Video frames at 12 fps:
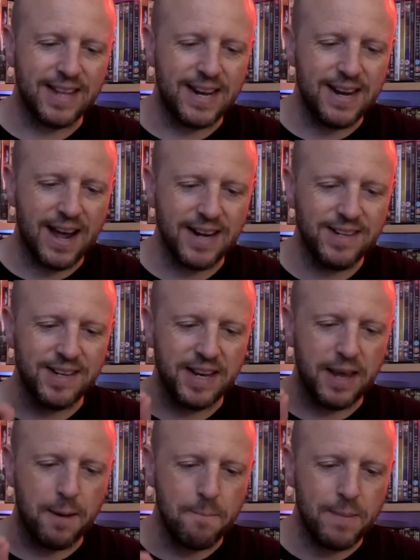the
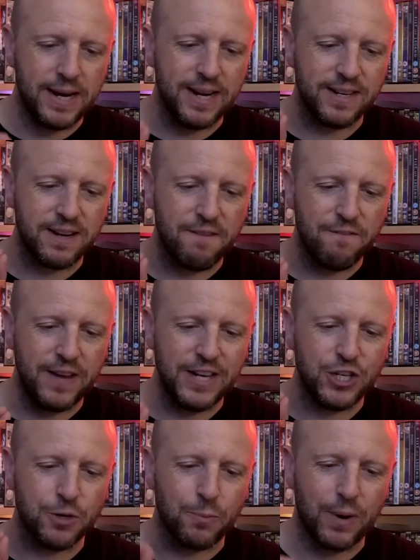90-minute feature